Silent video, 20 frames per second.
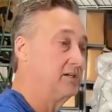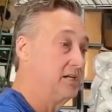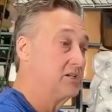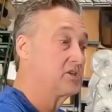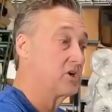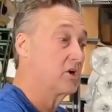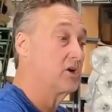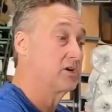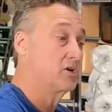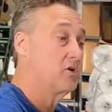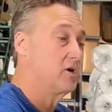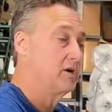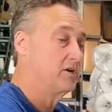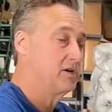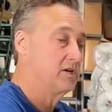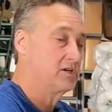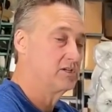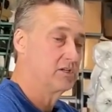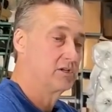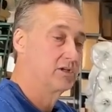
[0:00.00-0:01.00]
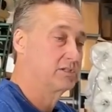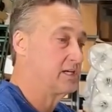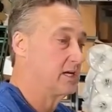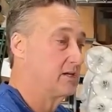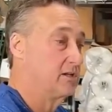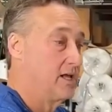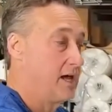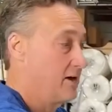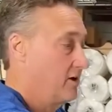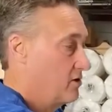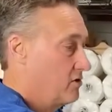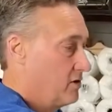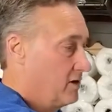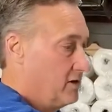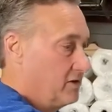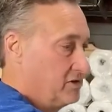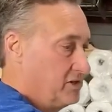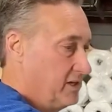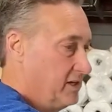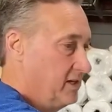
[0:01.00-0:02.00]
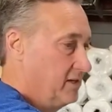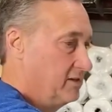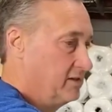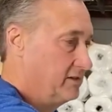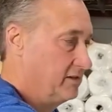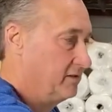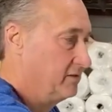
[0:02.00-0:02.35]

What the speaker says: good coil units. Looks like a lot of coils in here too.